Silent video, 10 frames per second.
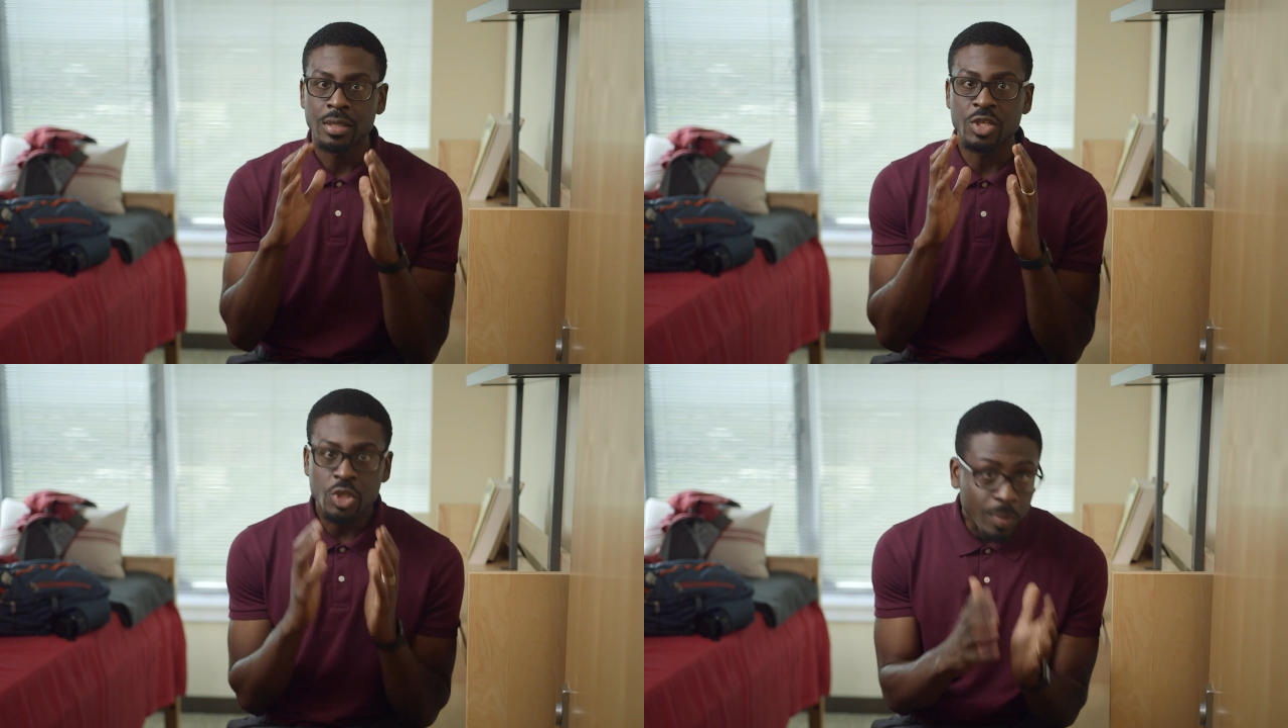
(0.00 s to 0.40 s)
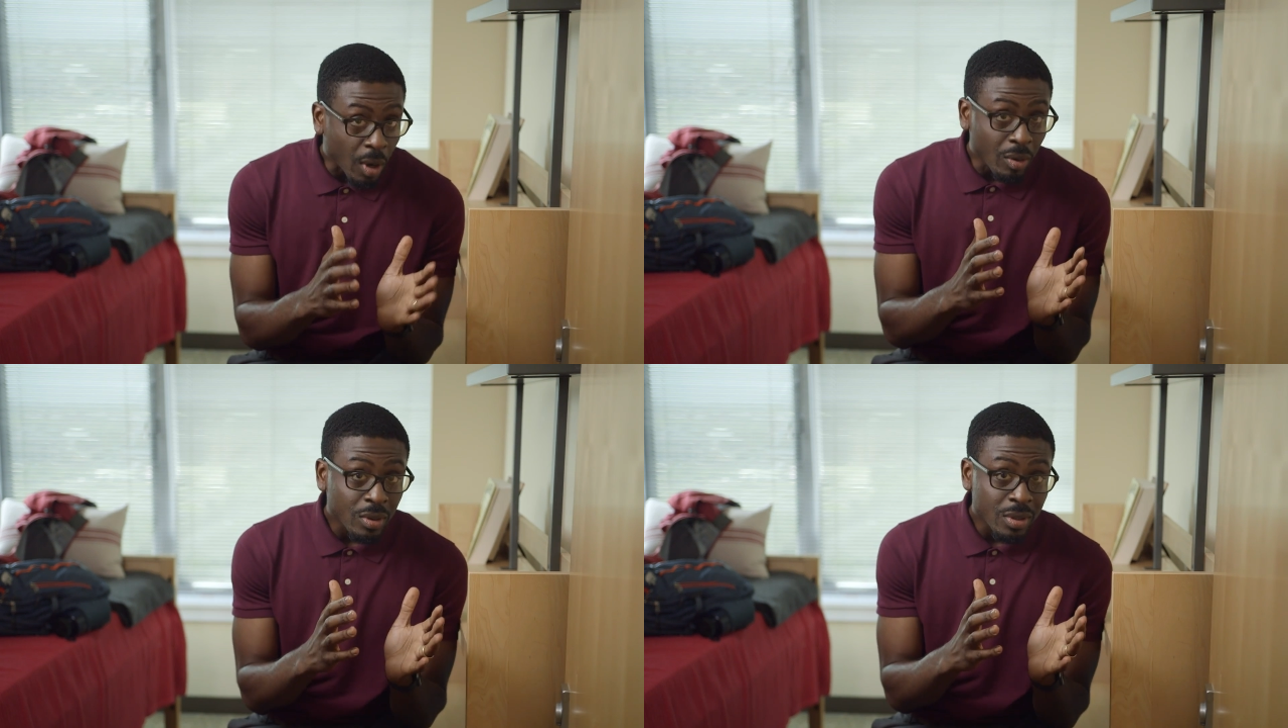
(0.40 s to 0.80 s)
The
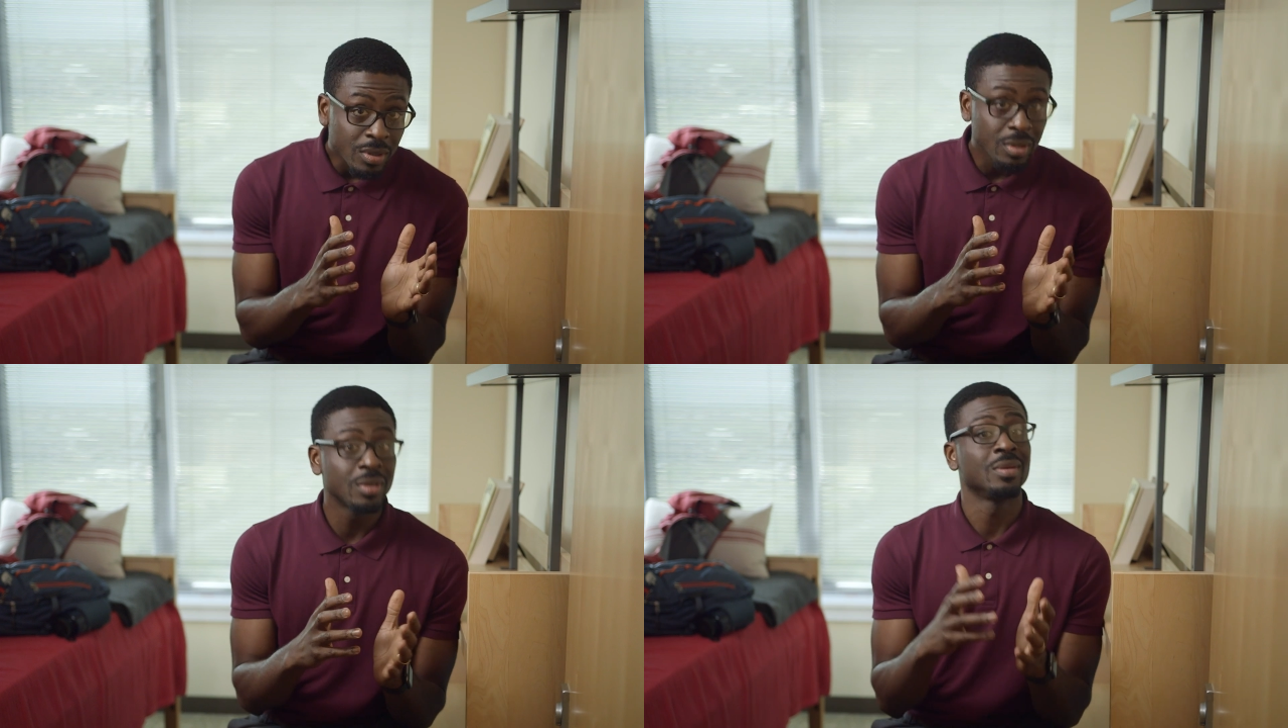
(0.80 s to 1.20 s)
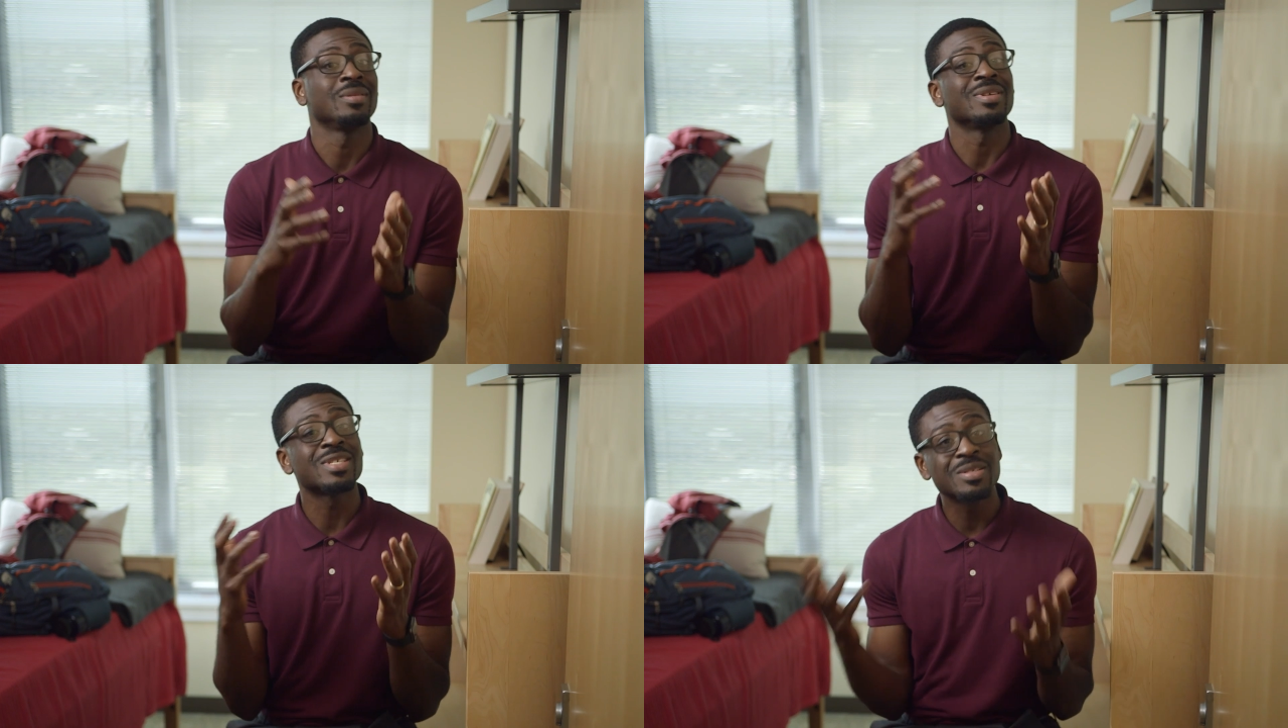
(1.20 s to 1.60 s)
smoke,
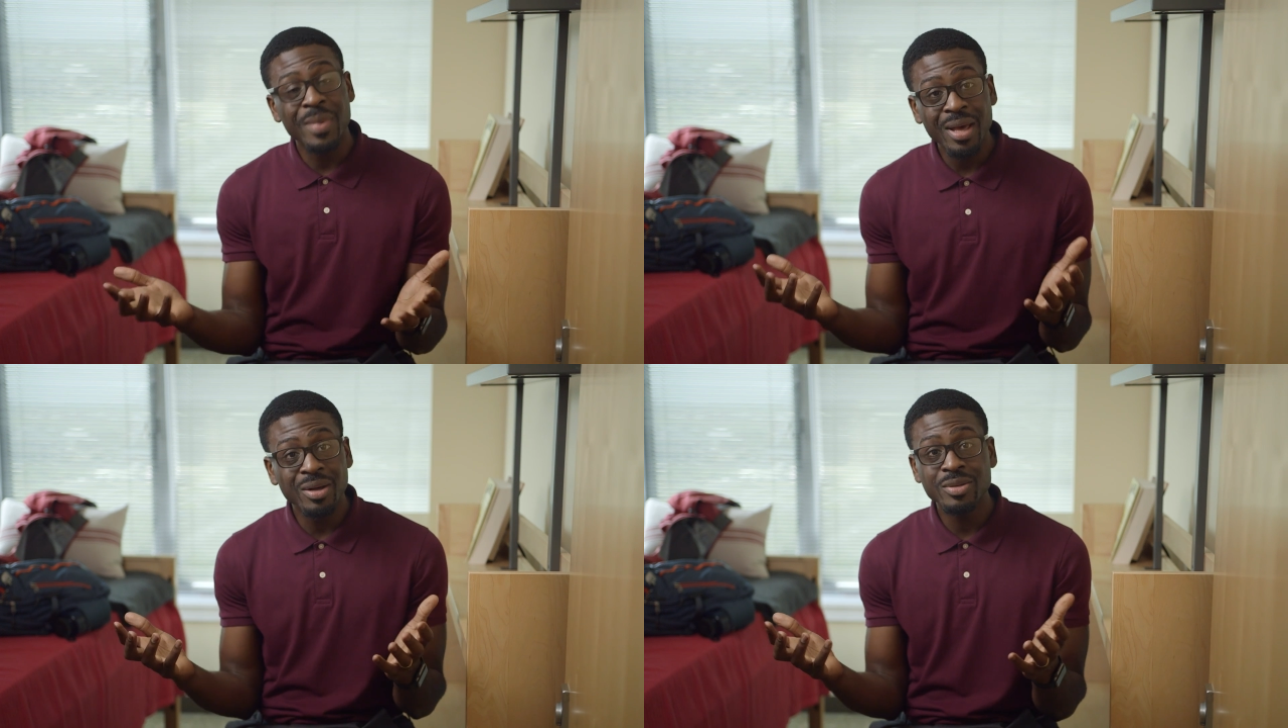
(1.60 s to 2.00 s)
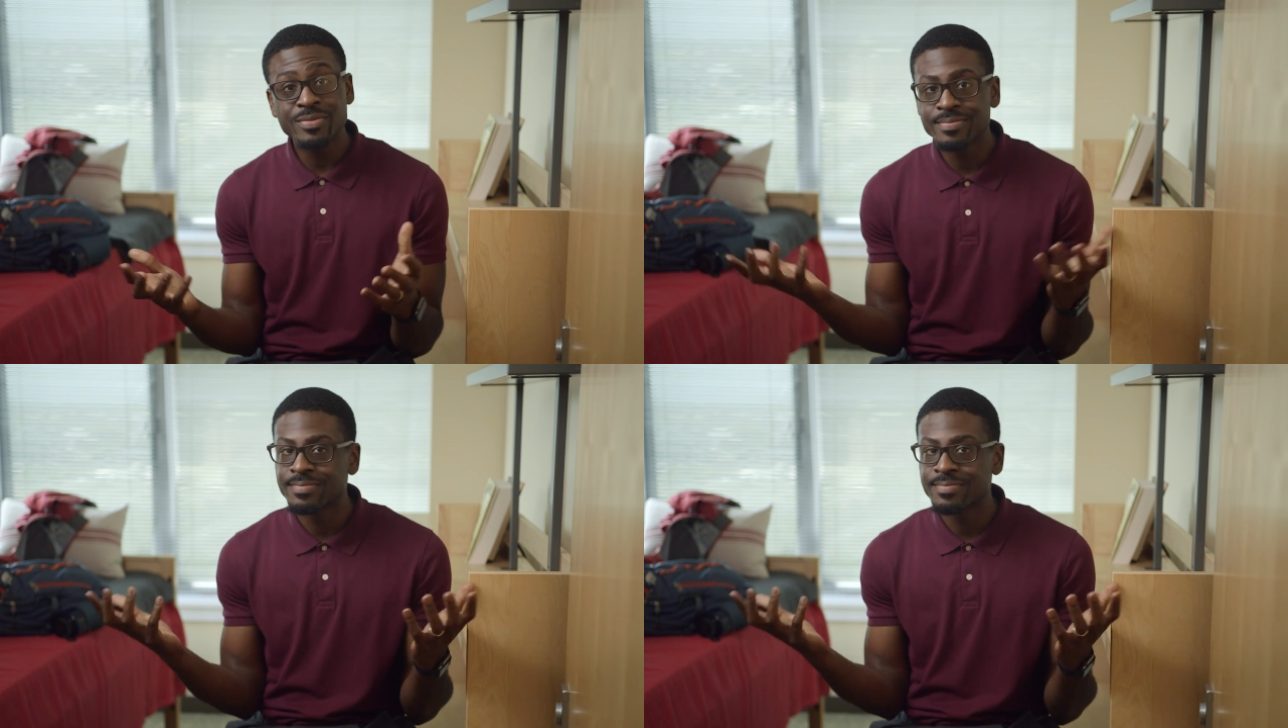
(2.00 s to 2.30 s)
the smell.